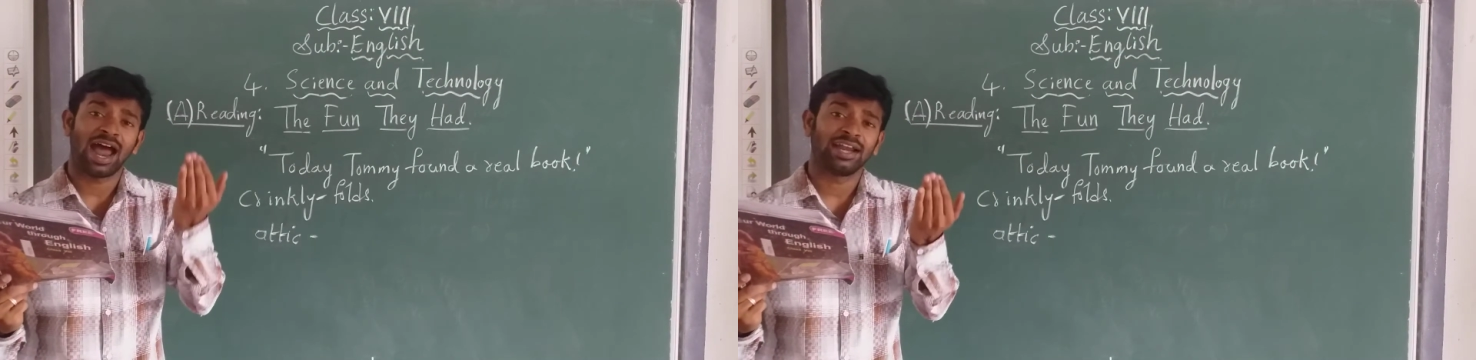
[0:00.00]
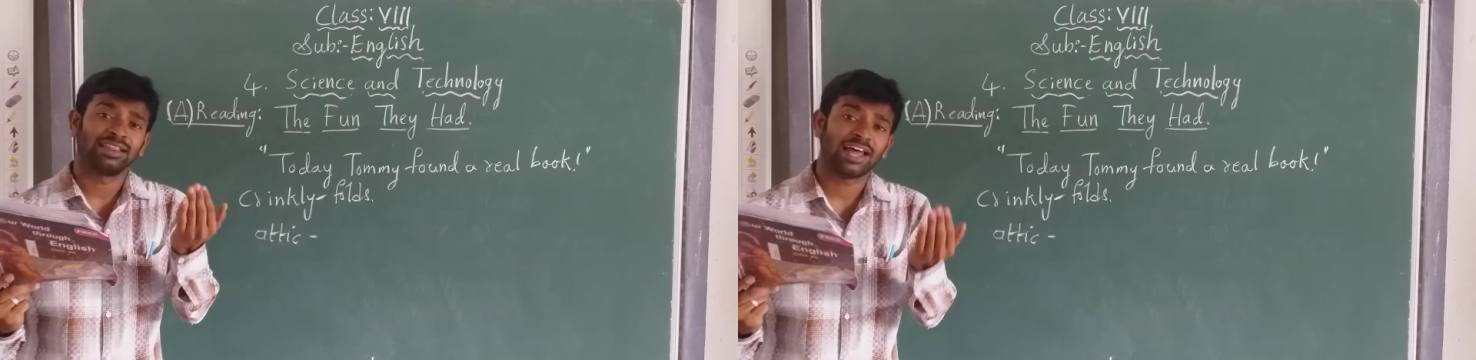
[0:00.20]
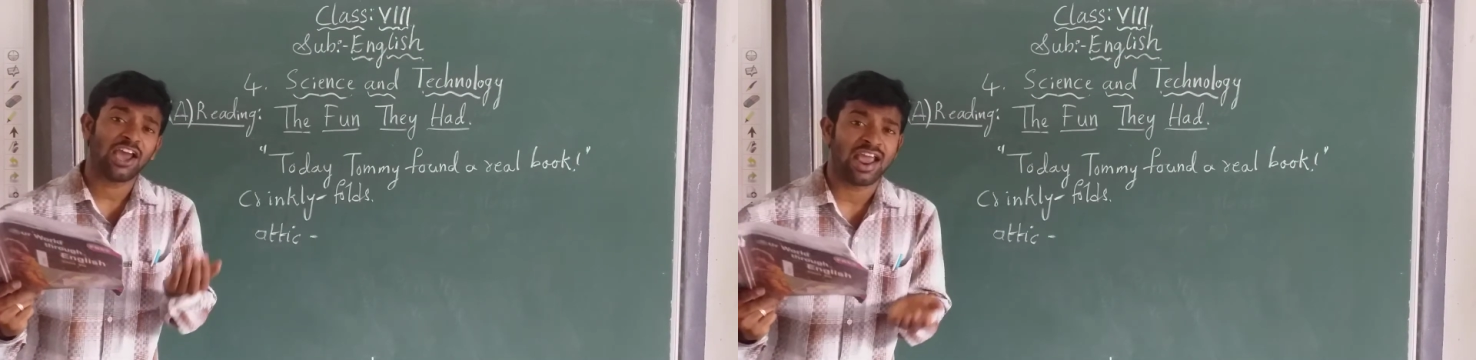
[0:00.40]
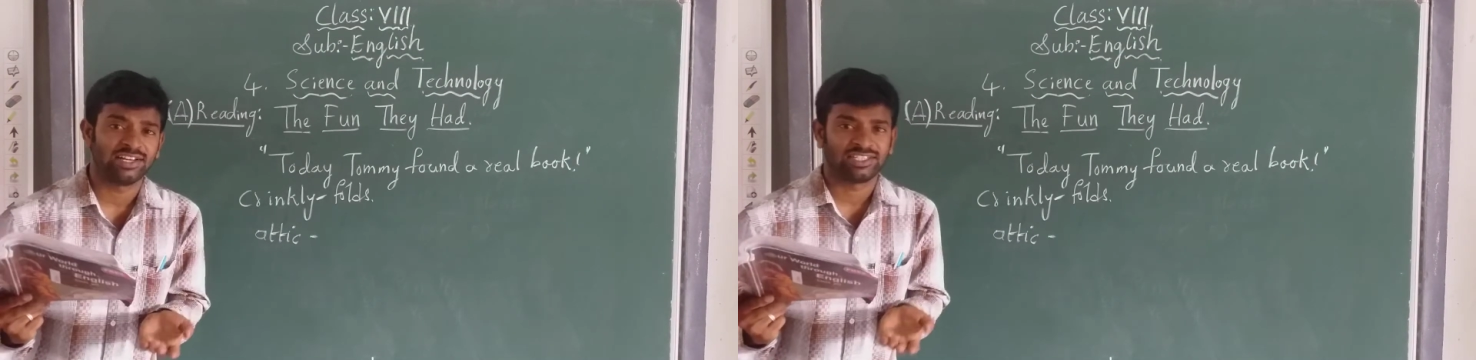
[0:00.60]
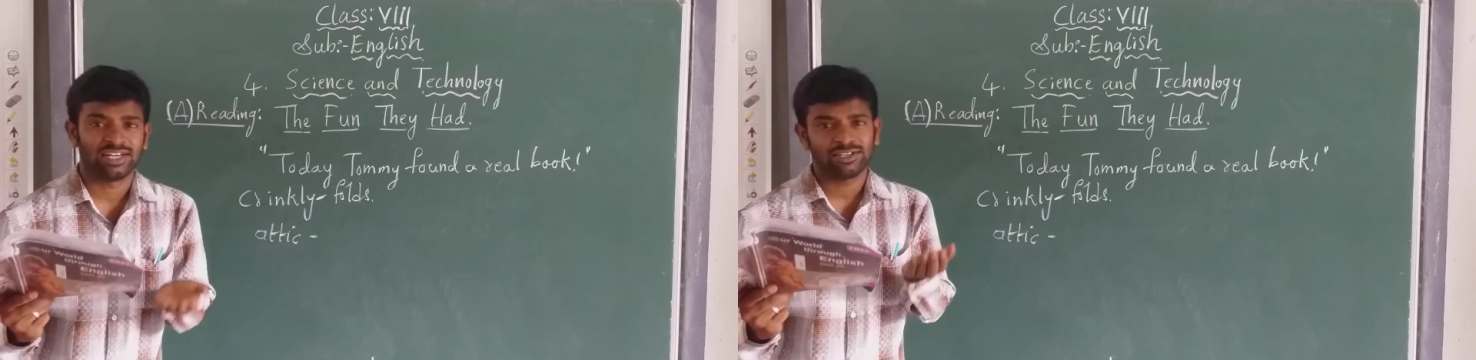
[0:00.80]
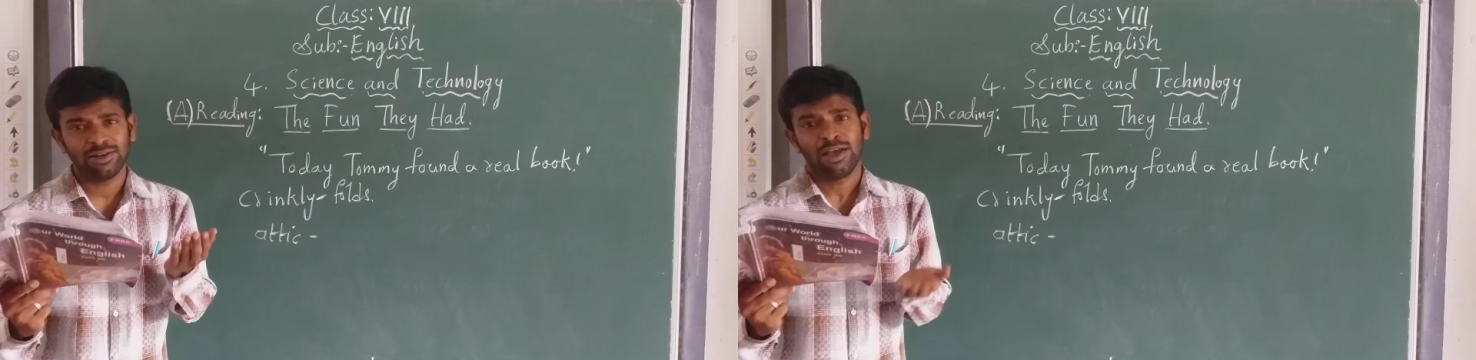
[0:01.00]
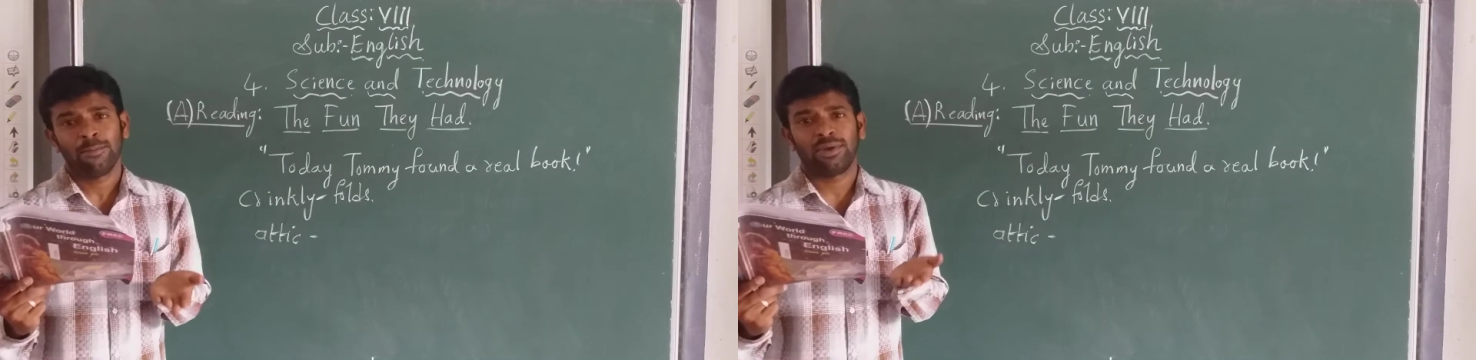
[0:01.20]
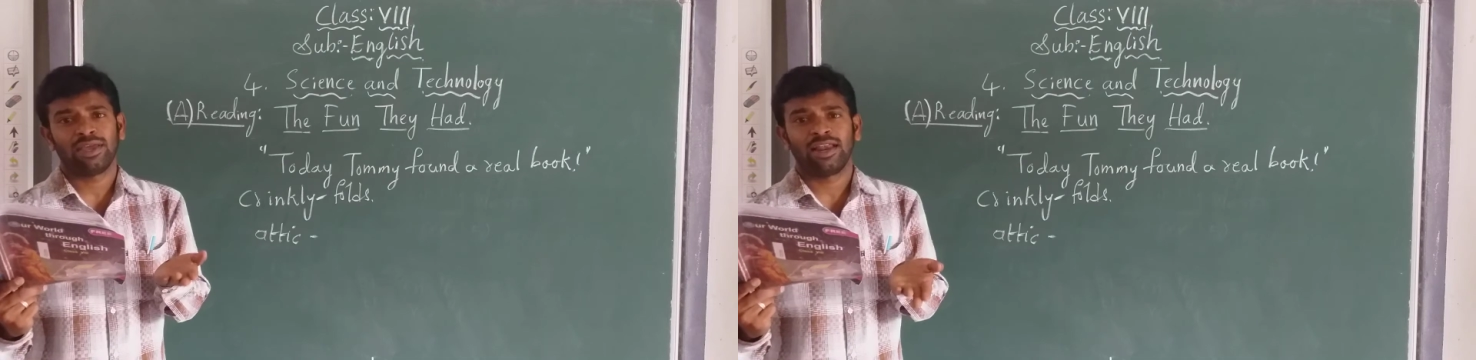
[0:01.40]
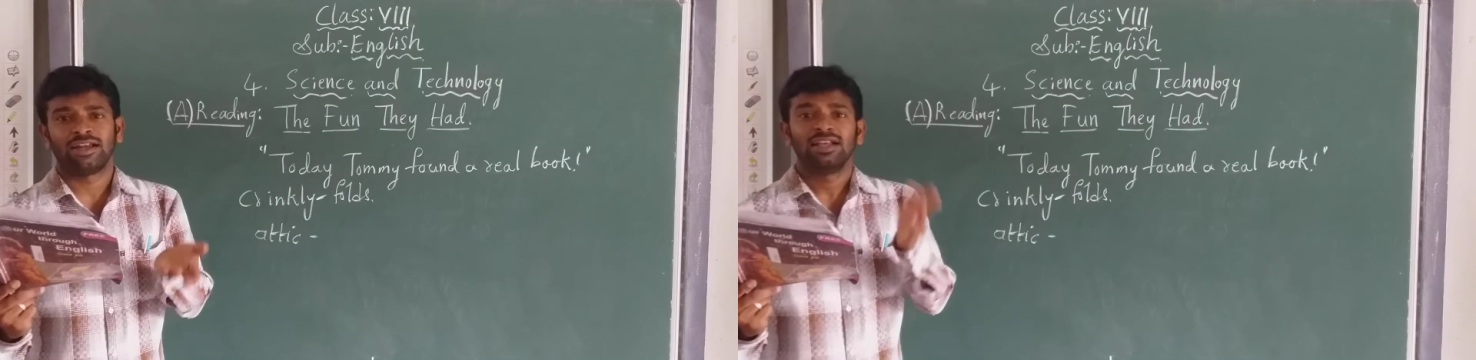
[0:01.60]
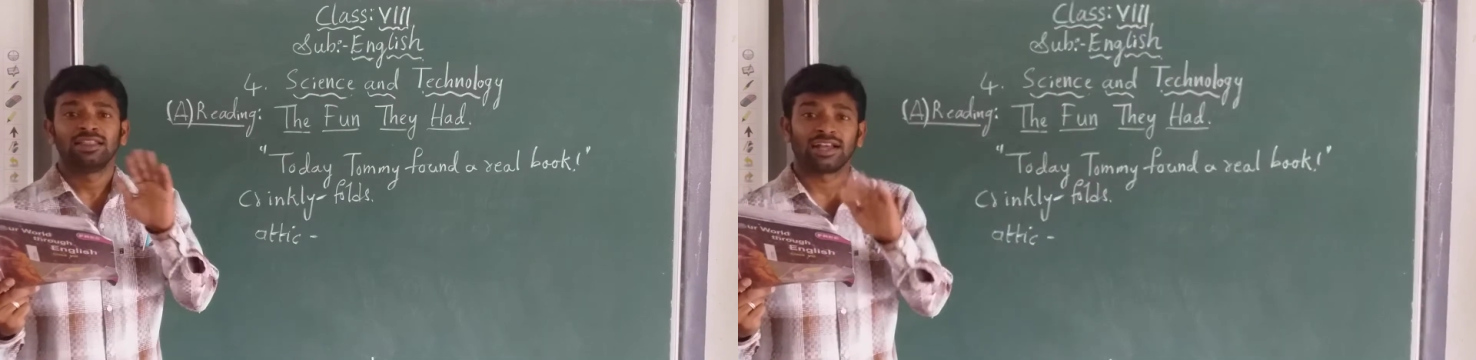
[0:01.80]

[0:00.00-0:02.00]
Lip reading: had in the ancient period.